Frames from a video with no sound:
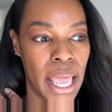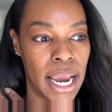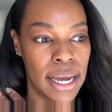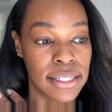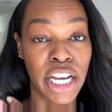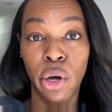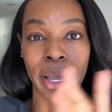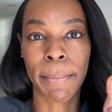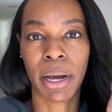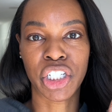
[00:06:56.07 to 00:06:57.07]
And I don't
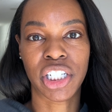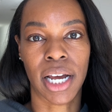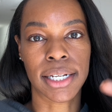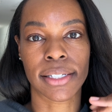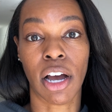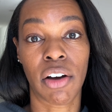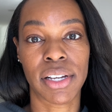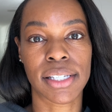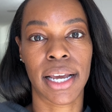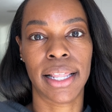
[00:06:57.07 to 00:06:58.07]
get much done because
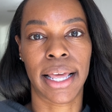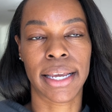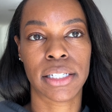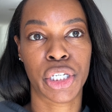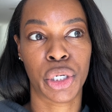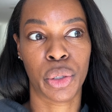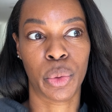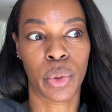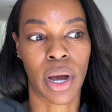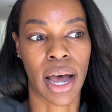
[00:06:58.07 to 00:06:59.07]
obviously I like
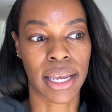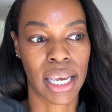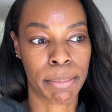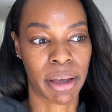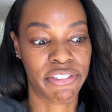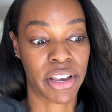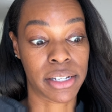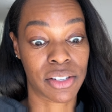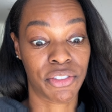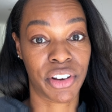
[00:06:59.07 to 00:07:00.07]
to uh, keep my
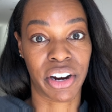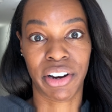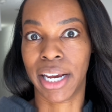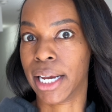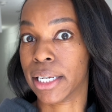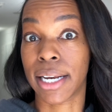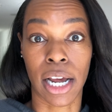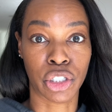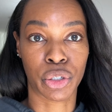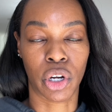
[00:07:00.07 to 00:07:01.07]
face very
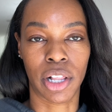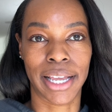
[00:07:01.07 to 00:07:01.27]
natural